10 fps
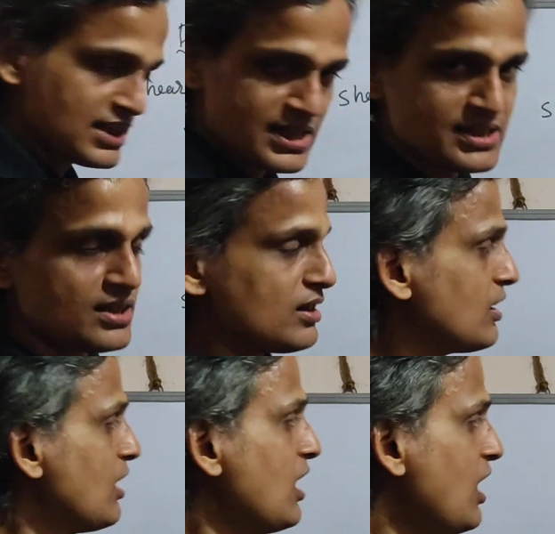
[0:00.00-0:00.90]
That is
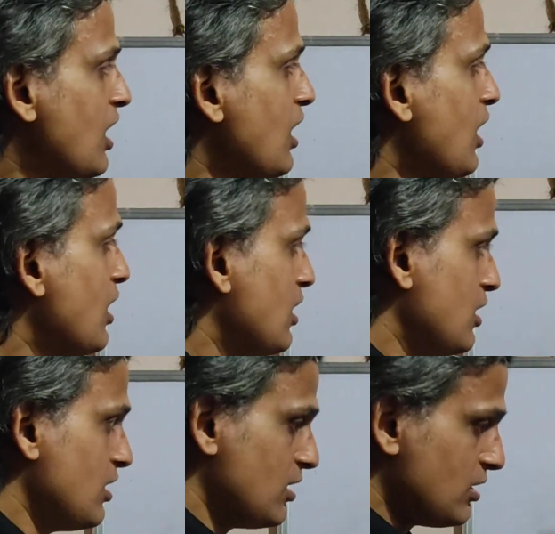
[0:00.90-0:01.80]

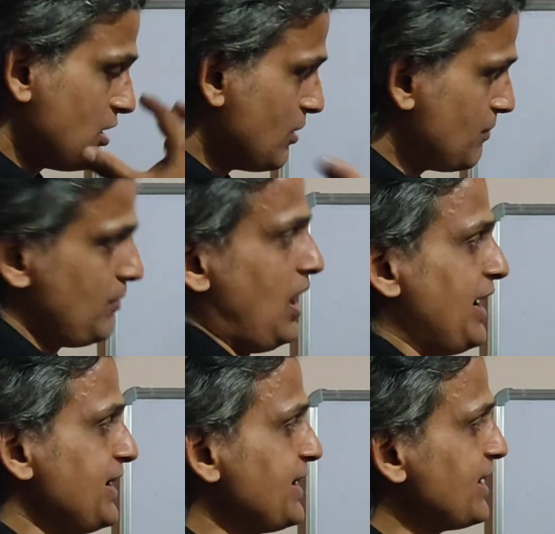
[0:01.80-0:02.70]
a
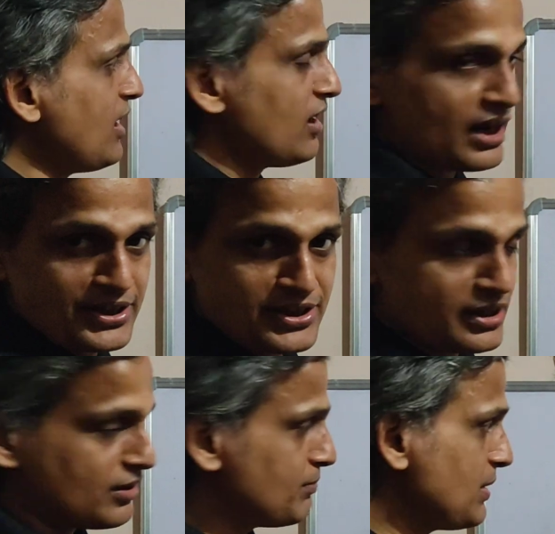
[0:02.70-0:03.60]
idea
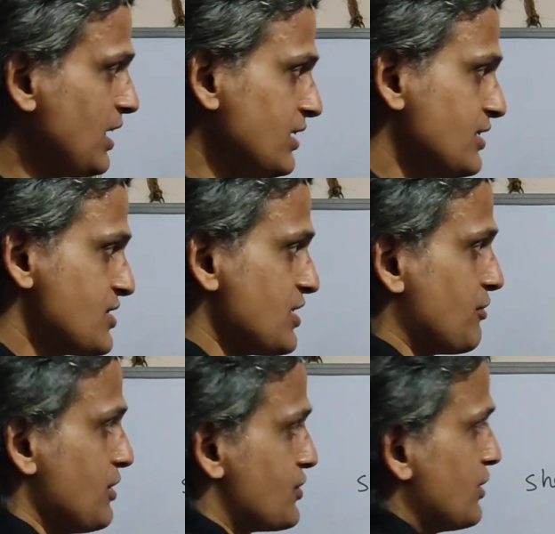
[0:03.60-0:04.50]
writing behind this
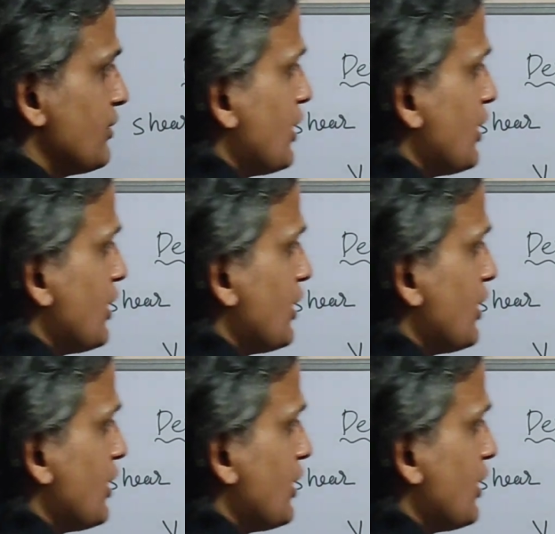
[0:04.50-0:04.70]
equation.